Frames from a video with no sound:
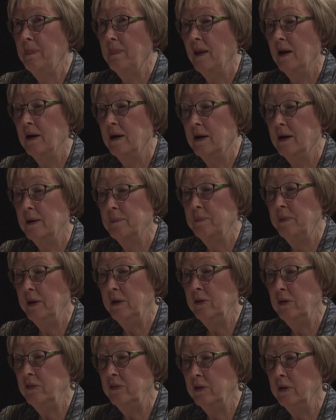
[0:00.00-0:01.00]

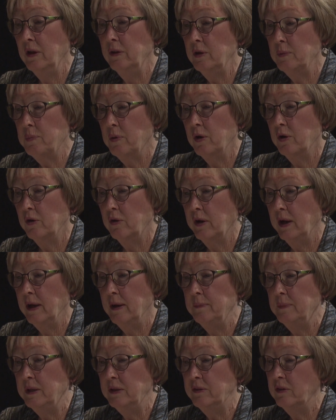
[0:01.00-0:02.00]
There is another
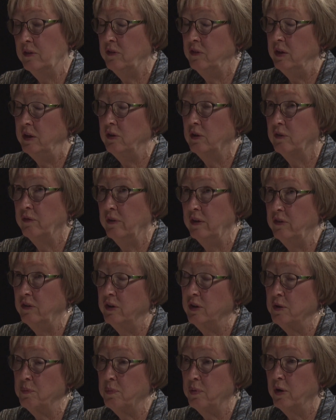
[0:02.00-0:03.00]
program. It's a senior
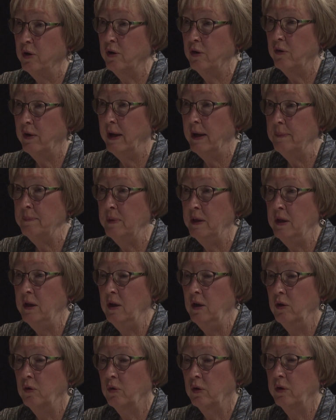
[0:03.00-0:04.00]
visitor program
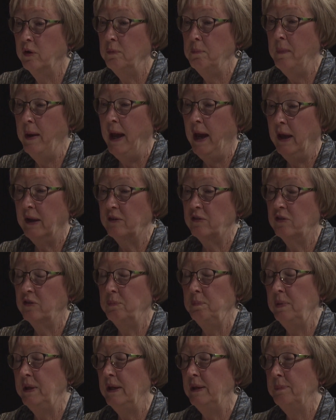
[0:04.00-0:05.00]
where we match
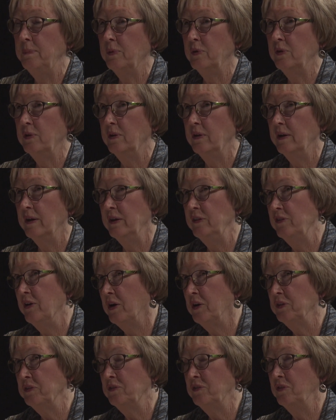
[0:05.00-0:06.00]
people,
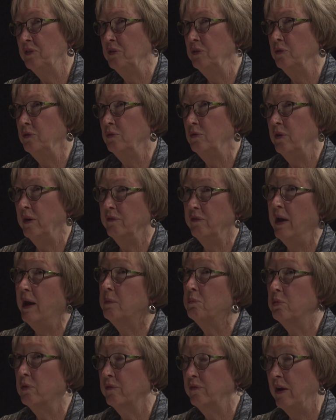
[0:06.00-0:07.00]
adults who have
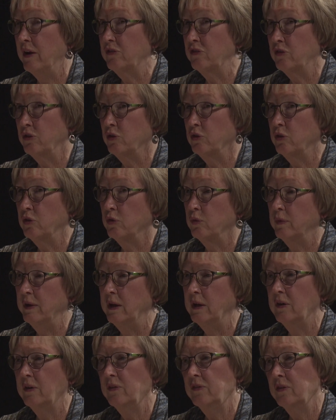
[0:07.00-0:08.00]
had professional
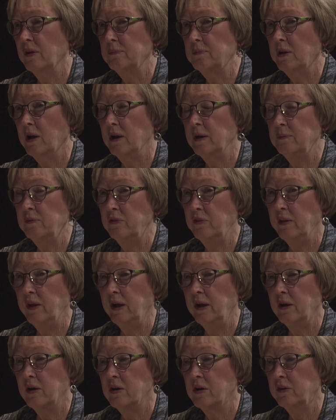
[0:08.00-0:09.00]
careers. Sometimes
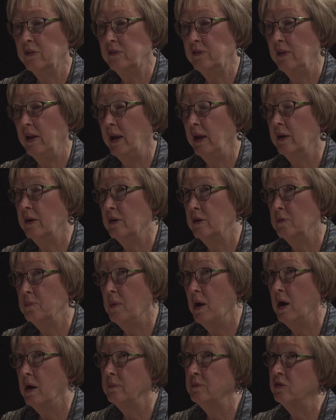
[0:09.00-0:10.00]
they are stay-at-home
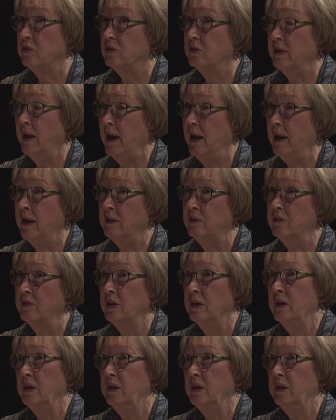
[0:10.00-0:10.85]
moms or dads,